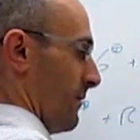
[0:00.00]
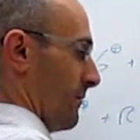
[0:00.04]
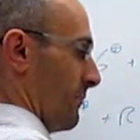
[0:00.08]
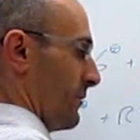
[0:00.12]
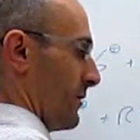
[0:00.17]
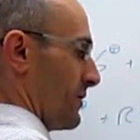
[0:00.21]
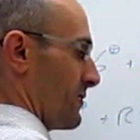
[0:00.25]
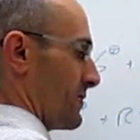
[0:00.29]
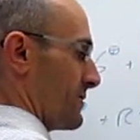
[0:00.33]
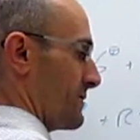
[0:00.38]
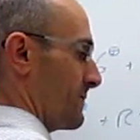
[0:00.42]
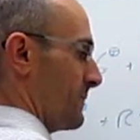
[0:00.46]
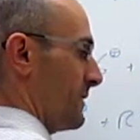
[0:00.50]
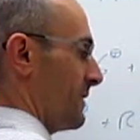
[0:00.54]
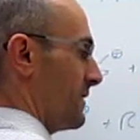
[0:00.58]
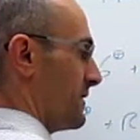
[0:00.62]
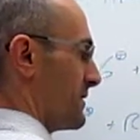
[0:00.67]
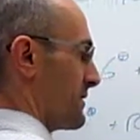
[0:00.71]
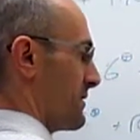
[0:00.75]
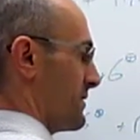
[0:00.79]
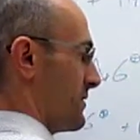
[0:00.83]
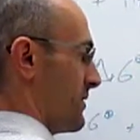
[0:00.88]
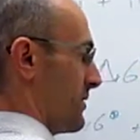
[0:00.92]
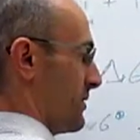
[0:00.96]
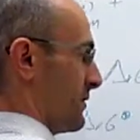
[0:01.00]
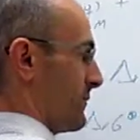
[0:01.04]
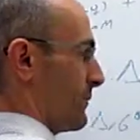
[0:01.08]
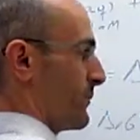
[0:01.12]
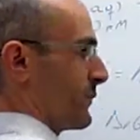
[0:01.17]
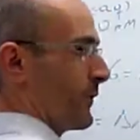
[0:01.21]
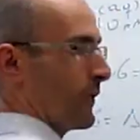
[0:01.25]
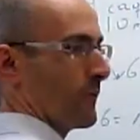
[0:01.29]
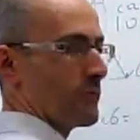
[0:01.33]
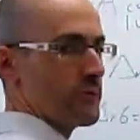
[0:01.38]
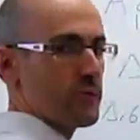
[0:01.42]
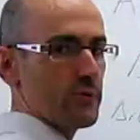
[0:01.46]
because B is not
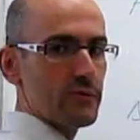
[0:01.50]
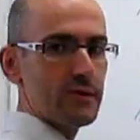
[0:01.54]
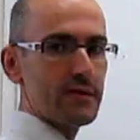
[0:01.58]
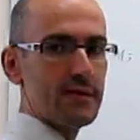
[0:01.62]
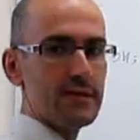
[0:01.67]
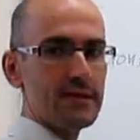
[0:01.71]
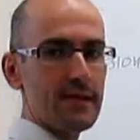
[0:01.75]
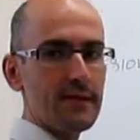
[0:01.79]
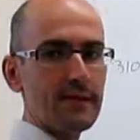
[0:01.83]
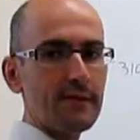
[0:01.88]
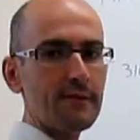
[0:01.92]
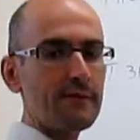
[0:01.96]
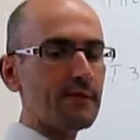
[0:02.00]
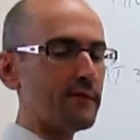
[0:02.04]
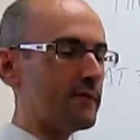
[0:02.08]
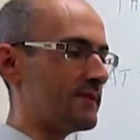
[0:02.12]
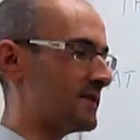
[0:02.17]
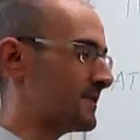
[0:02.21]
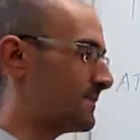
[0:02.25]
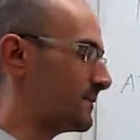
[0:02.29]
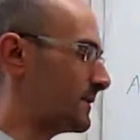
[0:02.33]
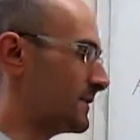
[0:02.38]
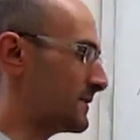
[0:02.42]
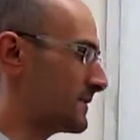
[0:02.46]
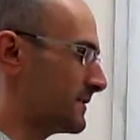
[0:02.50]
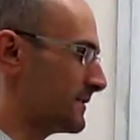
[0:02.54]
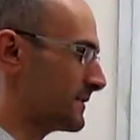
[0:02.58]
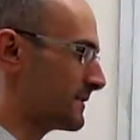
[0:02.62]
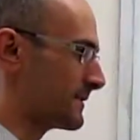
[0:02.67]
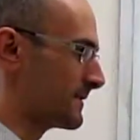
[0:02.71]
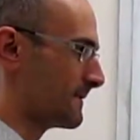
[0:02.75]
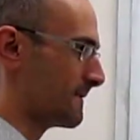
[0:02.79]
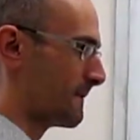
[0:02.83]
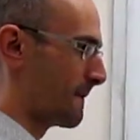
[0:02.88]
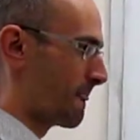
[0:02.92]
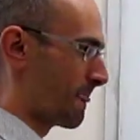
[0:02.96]
protons, it's a different
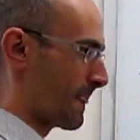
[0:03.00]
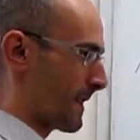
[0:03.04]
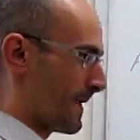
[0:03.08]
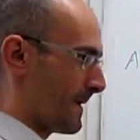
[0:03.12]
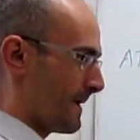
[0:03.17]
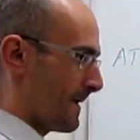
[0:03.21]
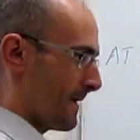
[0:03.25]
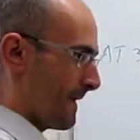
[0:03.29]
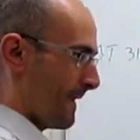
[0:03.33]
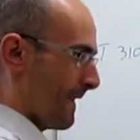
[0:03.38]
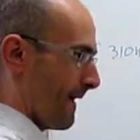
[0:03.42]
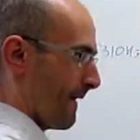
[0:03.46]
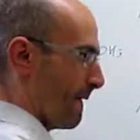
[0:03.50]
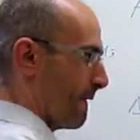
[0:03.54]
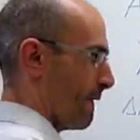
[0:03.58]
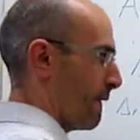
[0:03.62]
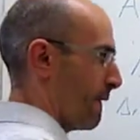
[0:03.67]
species. Now,